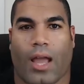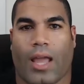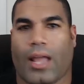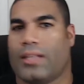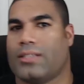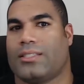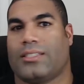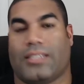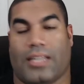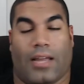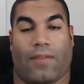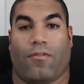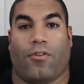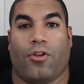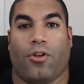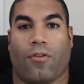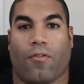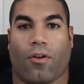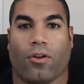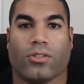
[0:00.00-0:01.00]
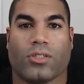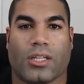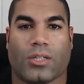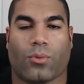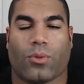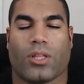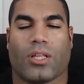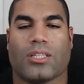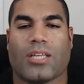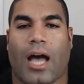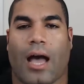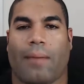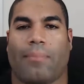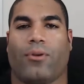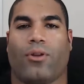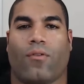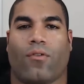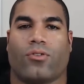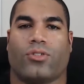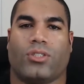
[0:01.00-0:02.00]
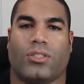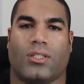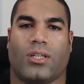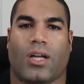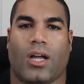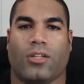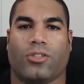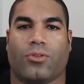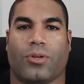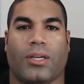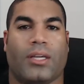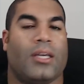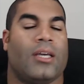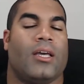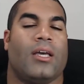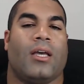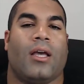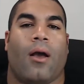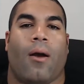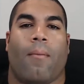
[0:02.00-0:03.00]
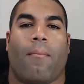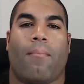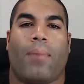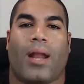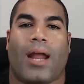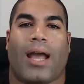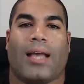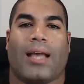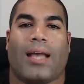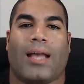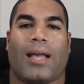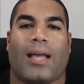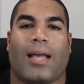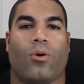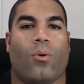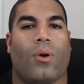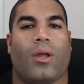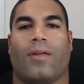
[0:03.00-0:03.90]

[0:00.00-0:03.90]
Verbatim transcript: It's Stanford University. It's one of the top universities in the country. But I said, you know what?